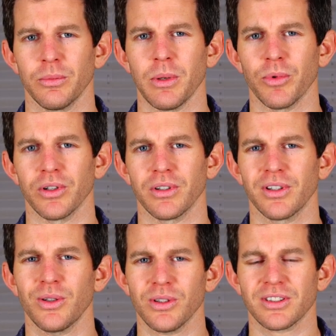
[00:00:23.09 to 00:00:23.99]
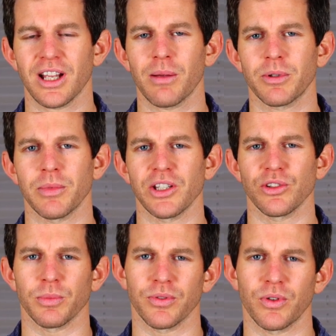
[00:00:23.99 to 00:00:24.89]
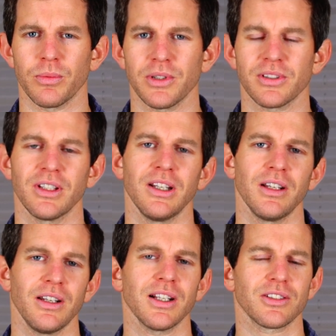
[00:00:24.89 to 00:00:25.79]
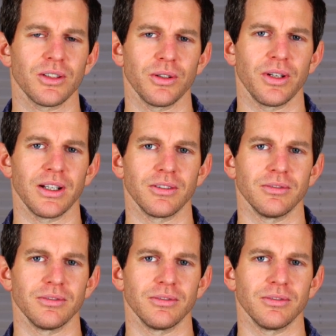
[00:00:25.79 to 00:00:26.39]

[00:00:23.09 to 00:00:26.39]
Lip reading: Remember, the goal is to optimize your performance, not slow you down.